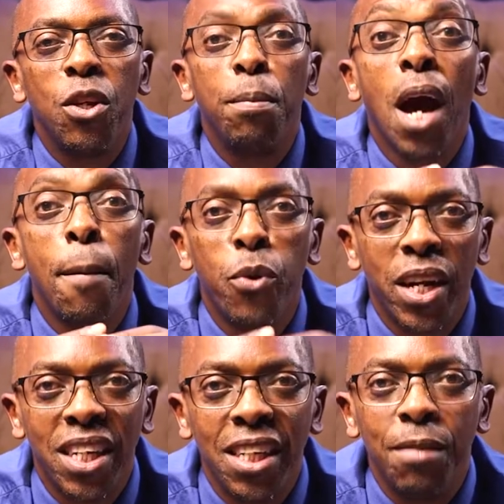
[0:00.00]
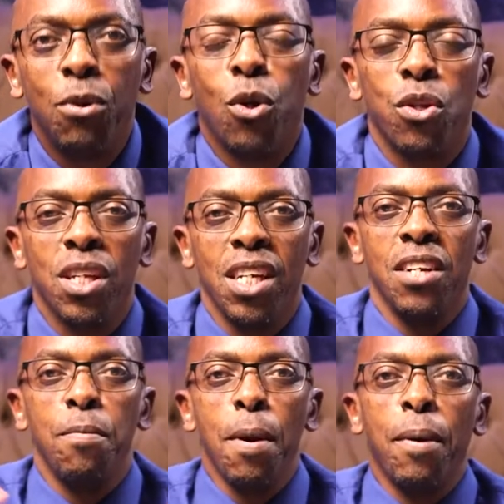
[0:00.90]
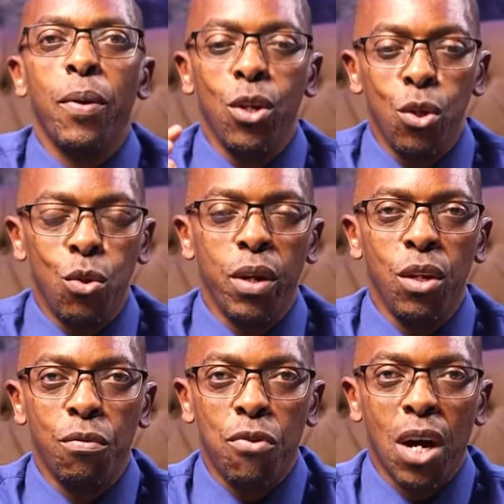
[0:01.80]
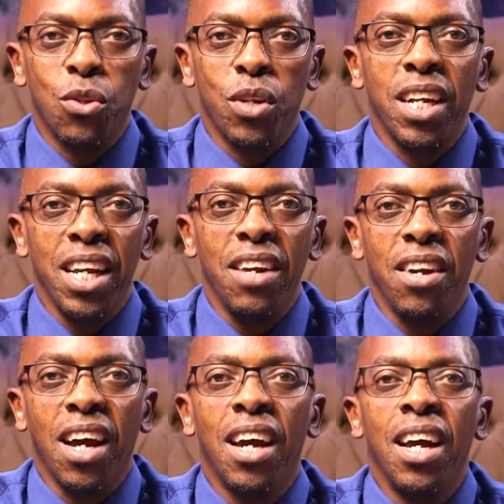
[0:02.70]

you become good at it because remember when you when you focus on an area